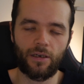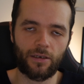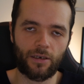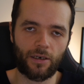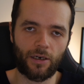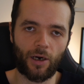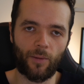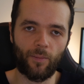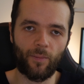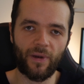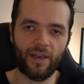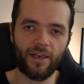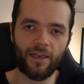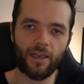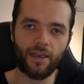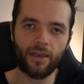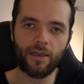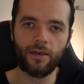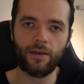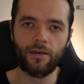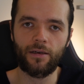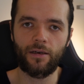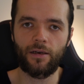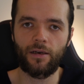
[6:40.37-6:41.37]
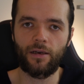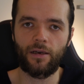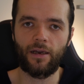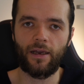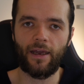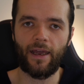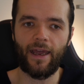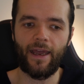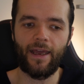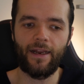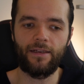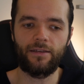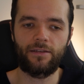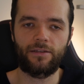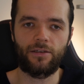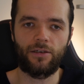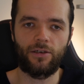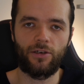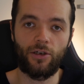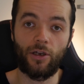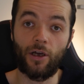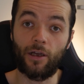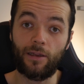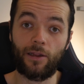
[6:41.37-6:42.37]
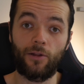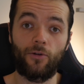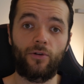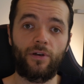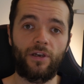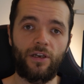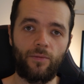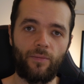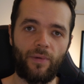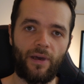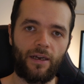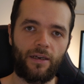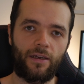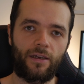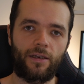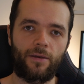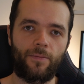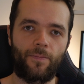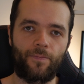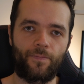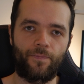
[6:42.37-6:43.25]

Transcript: committing and not looking back.